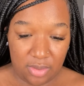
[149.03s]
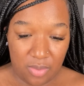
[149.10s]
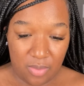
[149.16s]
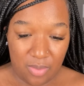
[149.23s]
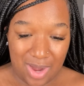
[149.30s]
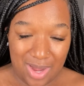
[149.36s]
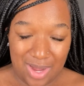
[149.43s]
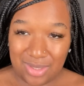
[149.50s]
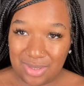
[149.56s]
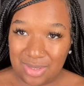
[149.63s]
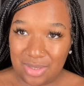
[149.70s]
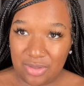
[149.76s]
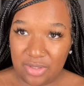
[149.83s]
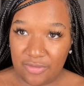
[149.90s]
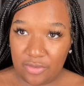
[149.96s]
why is it
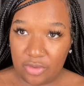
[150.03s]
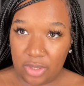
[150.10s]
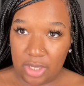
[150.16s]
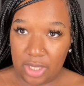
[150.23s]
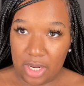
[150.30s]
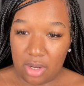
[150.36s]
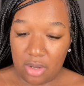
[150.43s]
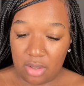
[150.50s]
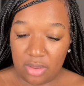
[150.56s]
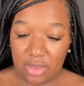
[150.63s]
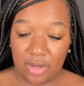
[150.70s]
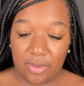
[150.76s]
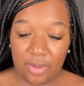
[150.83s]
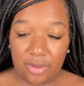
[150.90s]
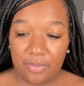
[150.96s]
so difficult to get out? There
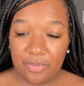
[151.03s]
we go.